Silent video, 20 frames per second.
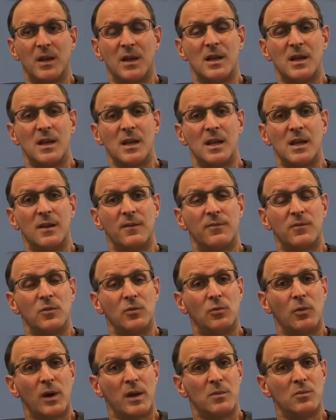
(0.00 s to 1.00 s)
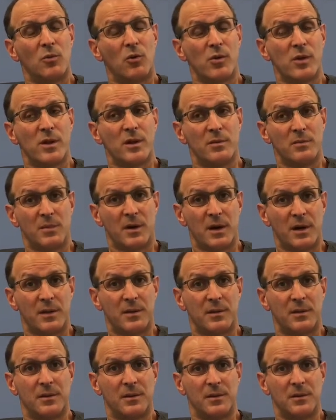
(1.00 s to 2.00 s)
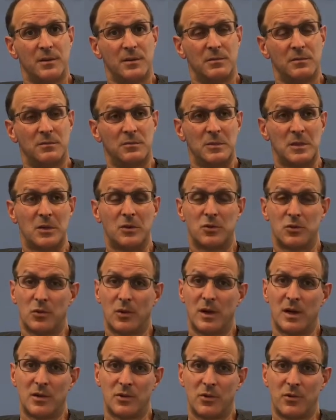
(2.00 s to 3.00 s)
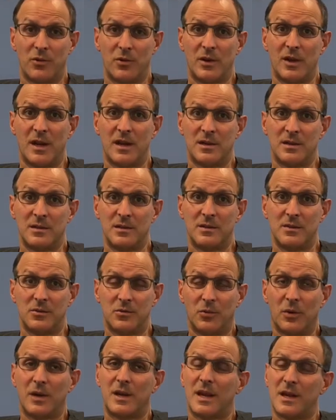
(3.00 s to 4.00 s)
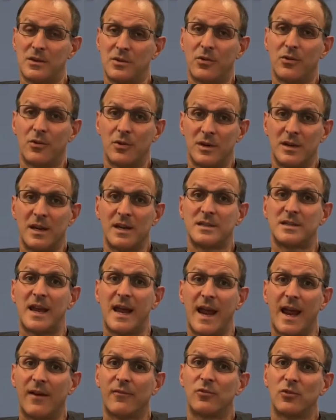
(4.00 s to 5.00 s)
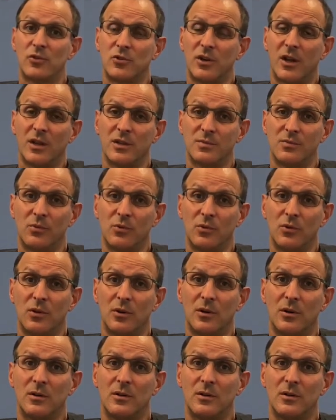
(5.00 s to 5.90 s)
If you wait more than a month, either 28 to 30 days after your child's born,